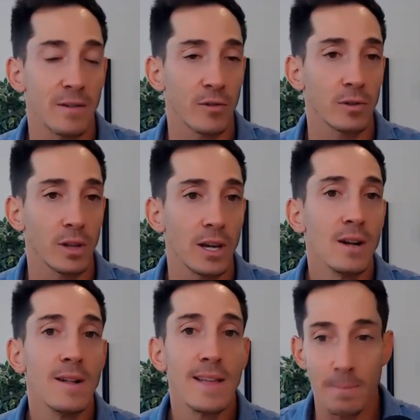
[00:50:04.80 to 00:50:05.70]
differently
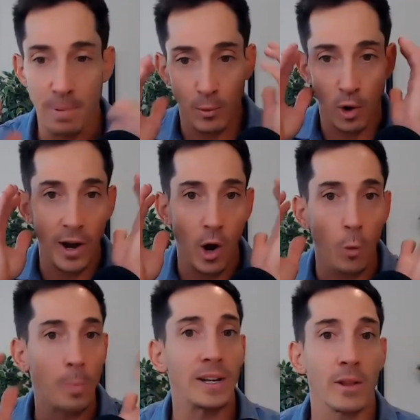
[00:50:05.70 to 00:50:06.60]
and people kind of
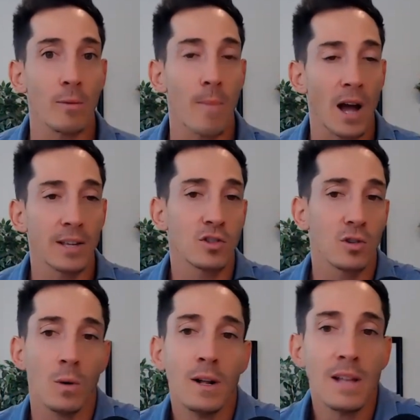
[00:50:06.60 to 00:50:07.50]
opening their minds.
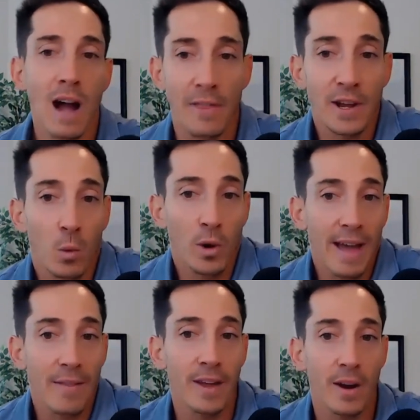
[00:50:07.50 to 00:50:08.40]
So I think we're
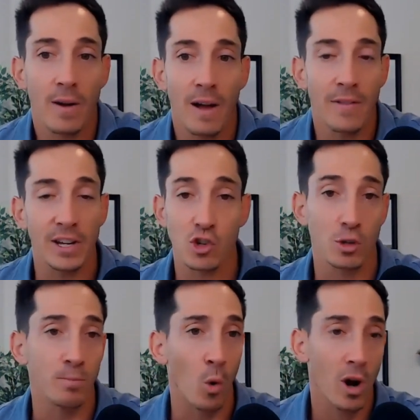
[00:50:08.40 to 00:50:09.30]
getting there. I think it's
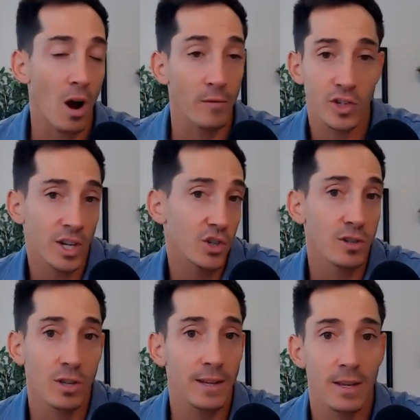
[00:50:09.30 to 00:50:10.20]
just more
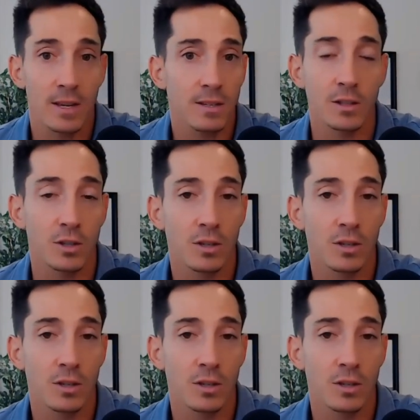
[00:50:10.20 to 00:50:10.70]
conversations like this.